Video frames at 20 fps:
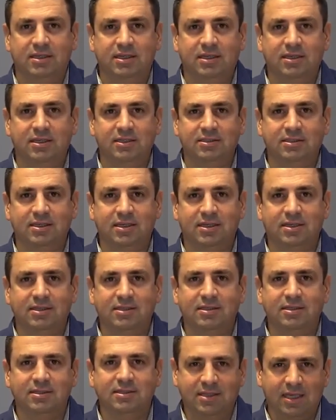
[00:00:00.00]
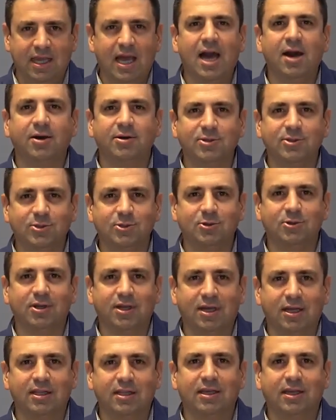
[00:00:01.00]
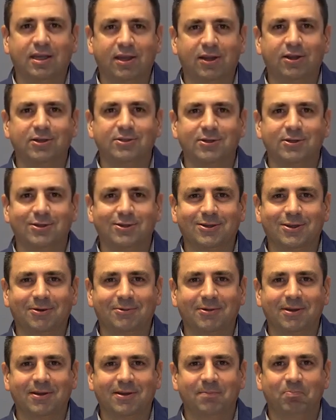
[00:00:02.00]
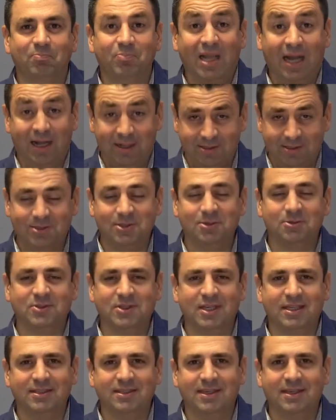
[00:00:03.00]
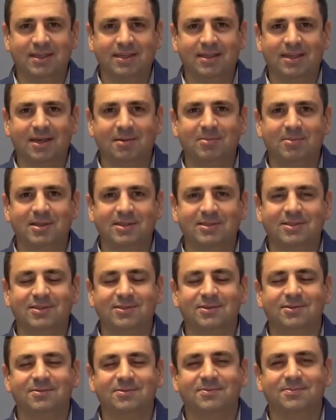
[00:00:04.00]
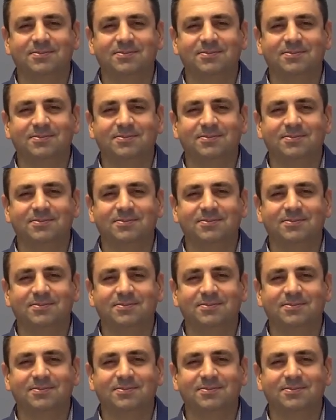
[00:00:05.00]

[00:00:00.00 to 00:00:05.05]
and see how is your godly character going. I'll see you Sunday. God bless you.